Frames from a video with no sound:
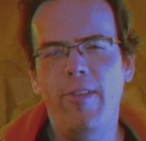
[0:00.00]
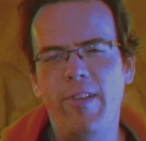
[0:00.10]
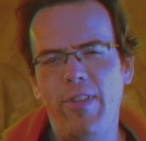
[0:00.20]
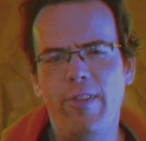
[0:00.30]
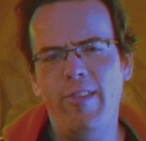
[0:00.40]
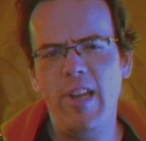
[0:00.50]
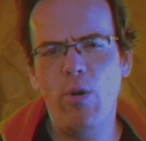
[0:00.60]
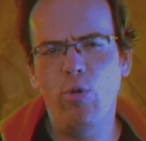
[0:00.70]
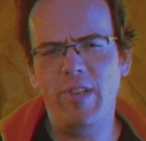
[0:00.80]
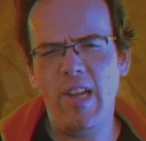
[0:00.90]
is either C
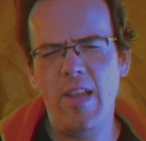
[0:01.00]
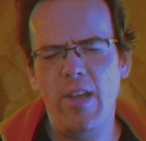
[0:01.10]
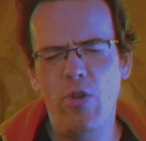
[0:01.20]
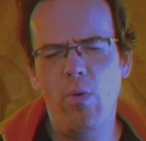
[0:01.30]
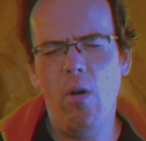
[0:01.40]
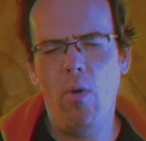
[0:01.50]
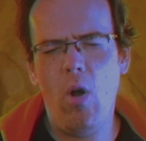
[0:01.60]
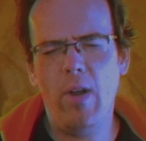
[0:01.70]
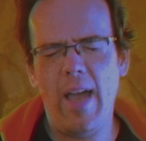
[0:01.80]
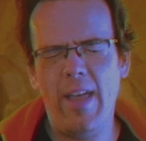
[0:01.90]
or D, then you are
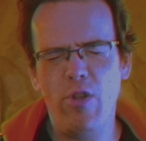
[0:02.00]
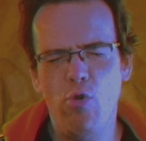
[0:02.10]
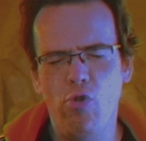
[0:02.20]
wrong and that you